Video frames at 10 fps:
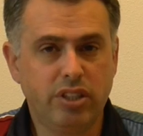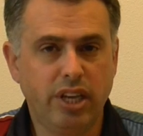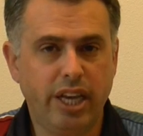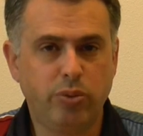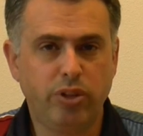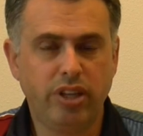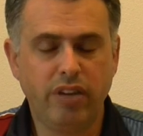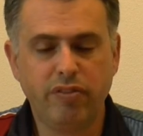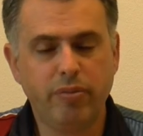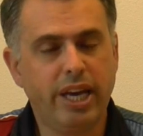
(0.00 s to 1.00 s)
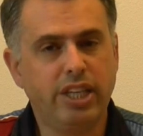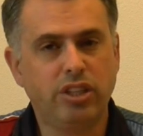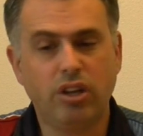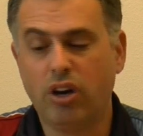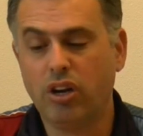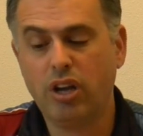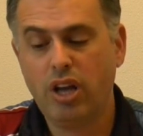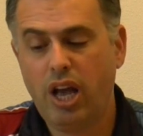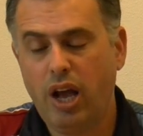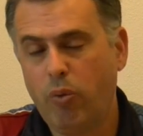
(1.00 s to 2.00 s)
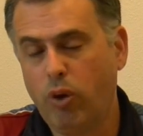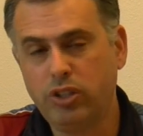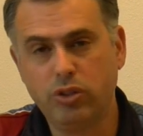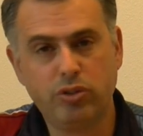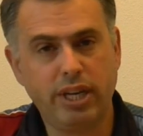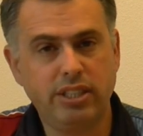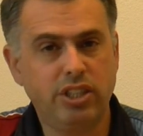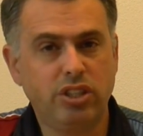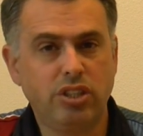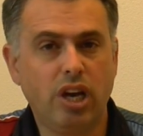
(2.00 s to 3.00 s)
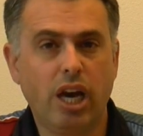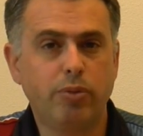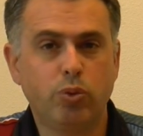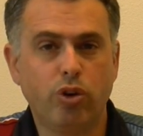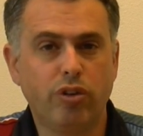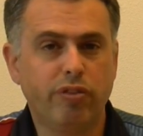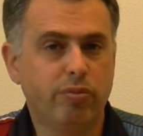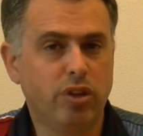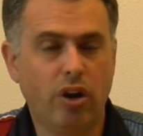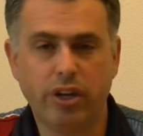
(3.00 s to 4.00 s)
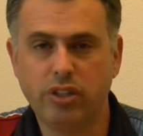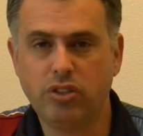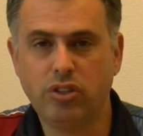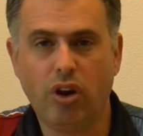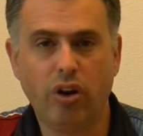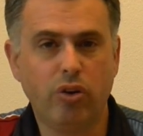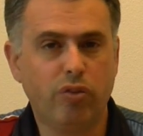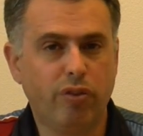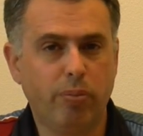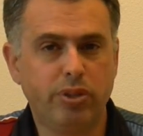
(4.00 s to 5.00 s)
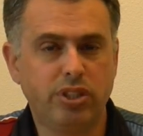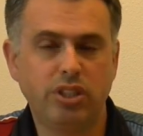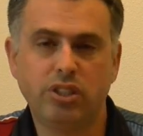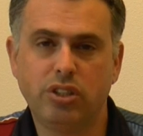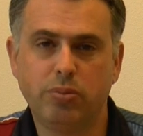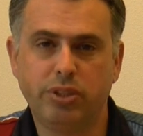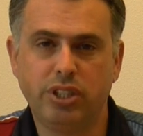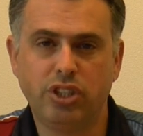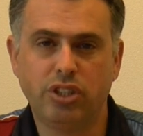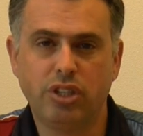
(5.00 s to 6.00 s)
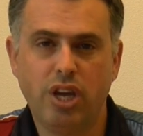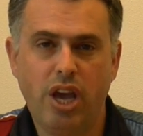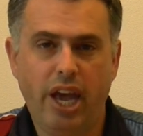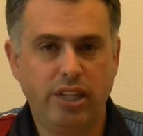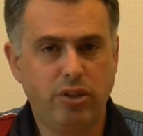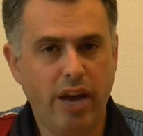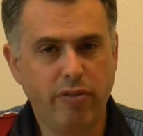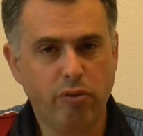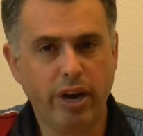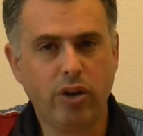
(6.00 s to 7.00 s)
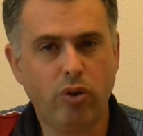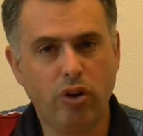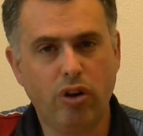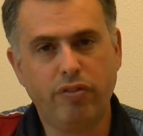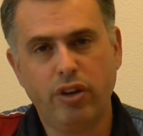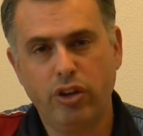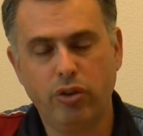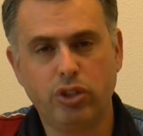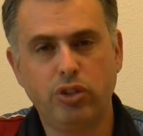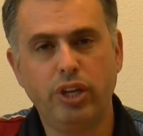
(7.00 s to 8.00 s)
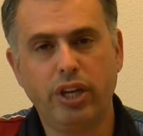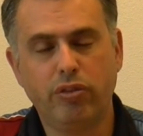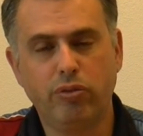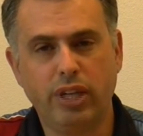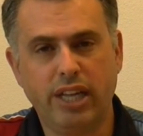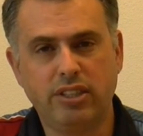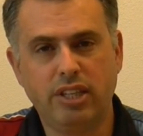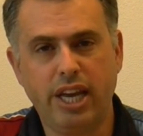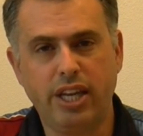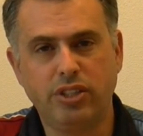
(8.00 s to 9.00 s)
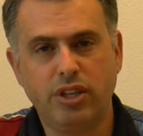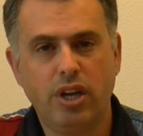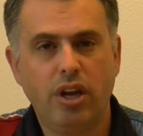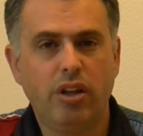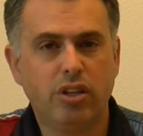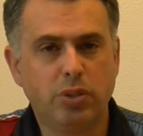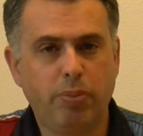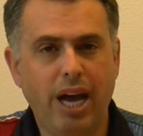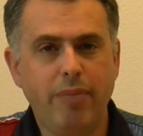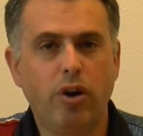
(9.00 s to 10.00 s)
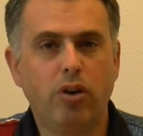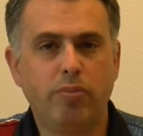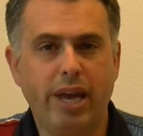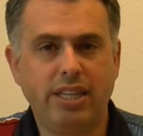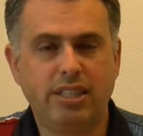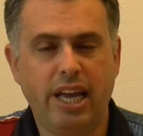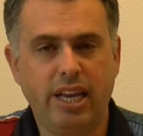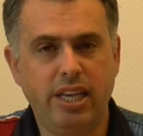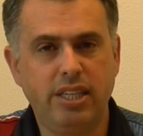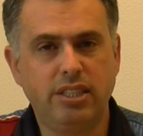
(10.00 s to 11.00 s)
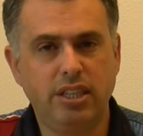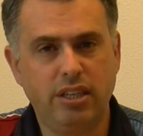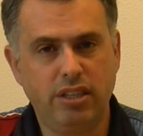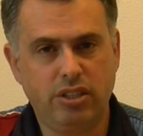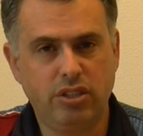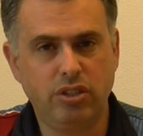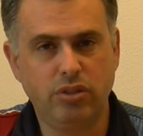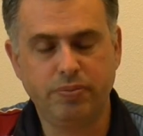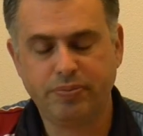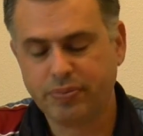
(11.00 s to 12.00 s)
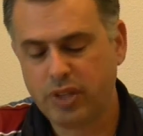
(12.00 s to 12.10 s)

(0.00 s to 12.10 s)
stage with the information on what your transition times were from target to target or from position to position, and to have a record of your shooting through that stage. The Spy Mode makes that easy to do.